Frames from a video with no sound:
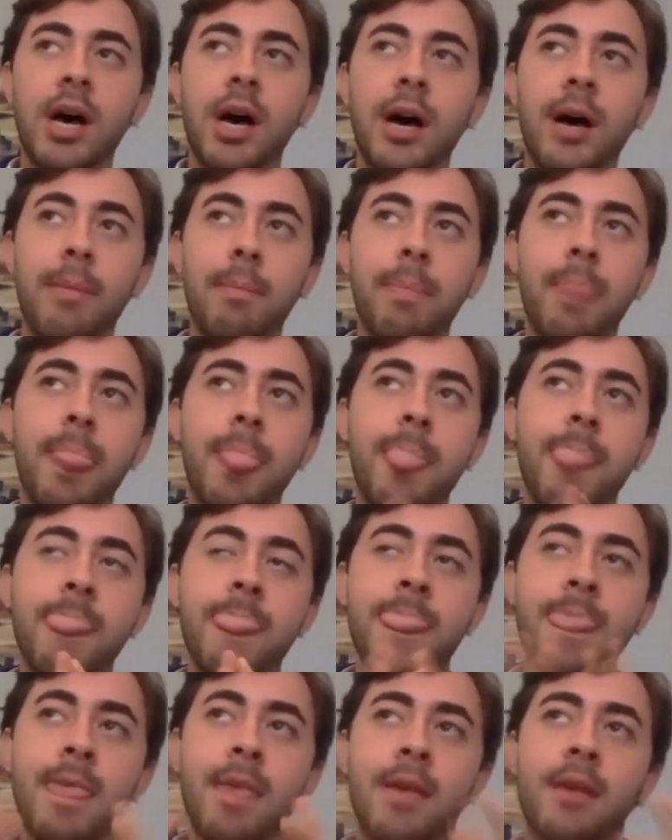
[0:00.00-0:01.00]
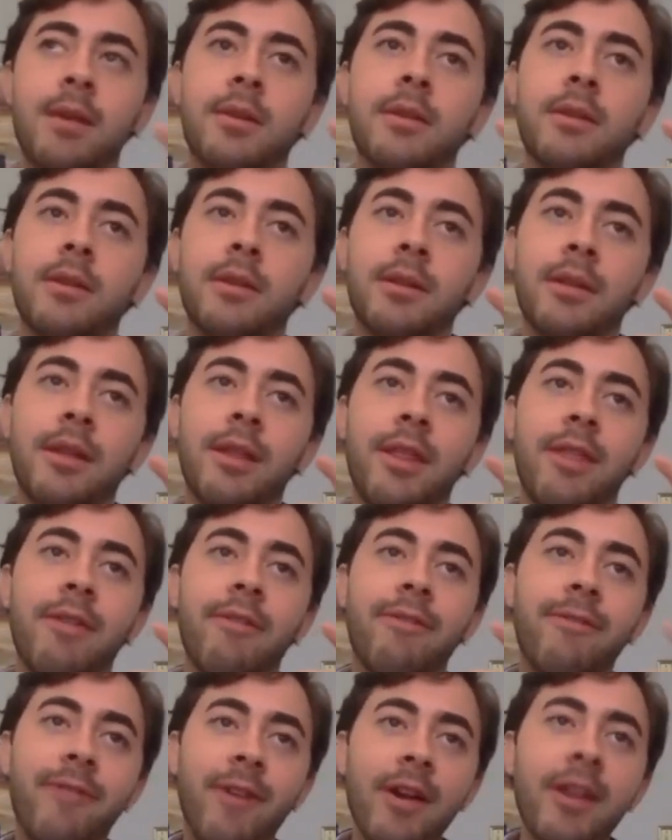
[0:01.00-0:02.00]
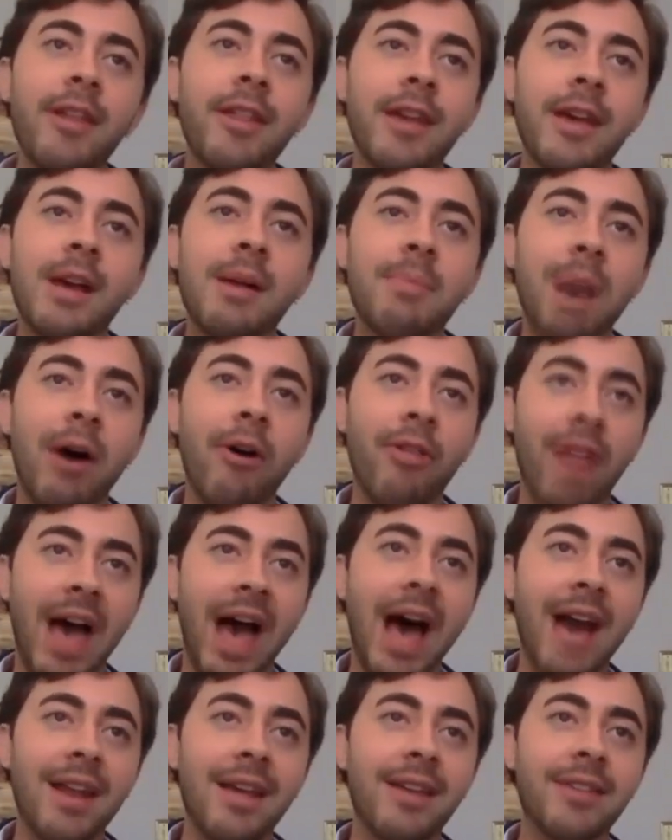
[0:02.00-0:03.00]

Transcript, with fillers: Um, the funny thing about that,